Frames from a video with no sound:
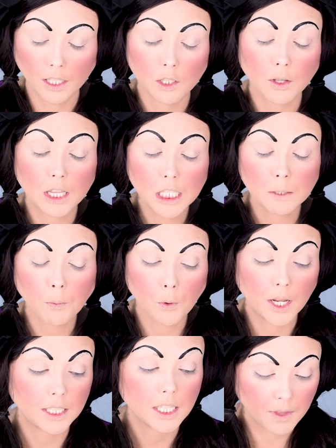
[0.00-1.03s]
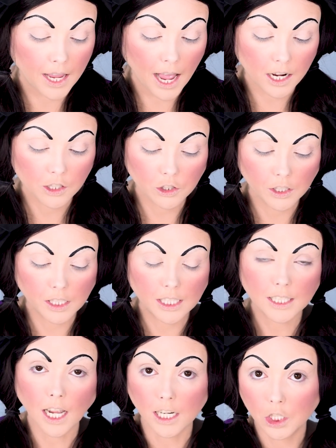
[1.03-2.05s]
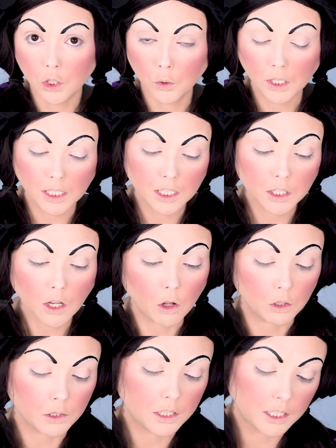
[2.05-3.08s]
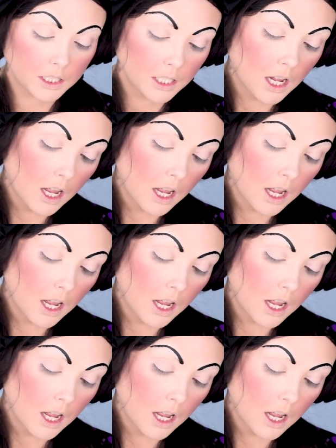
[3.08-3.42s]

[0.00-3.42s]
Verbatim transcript: And so at this point, they actually decided to consult